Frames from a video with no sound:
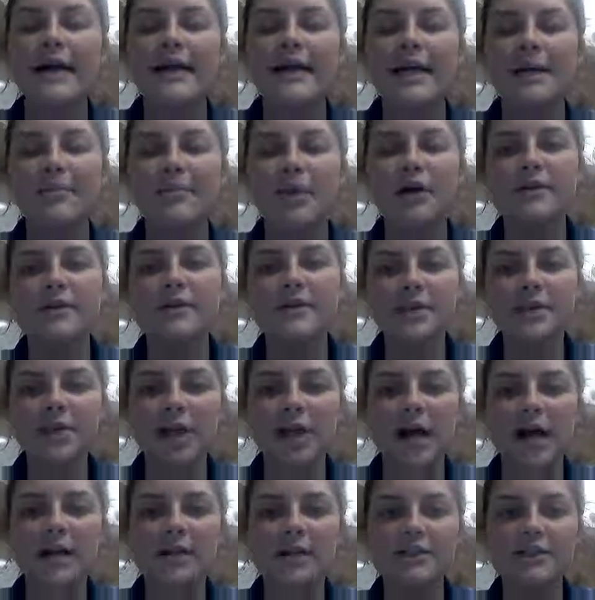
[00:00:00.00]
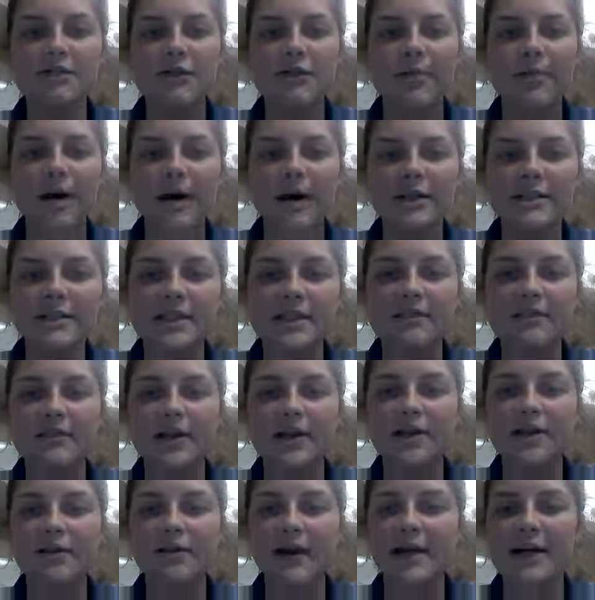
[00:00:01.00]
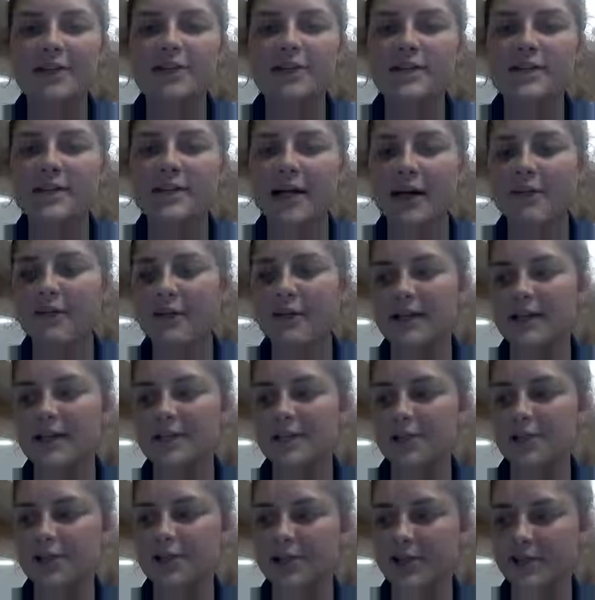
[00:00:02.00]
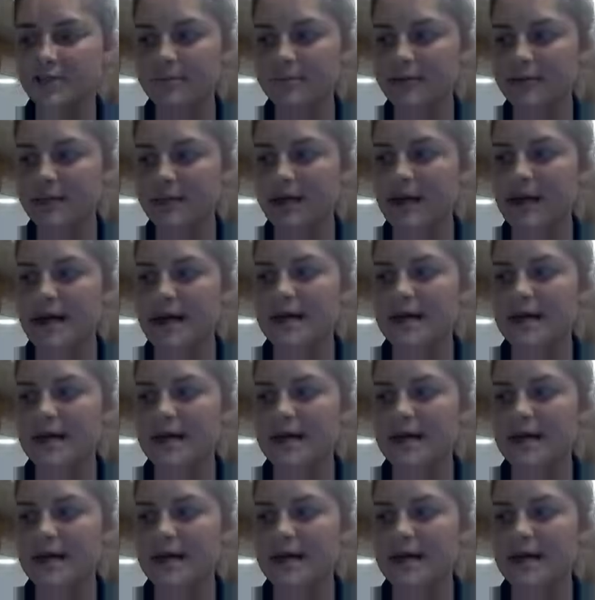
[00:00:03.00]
can pose a challenge for positive interactions and relationships.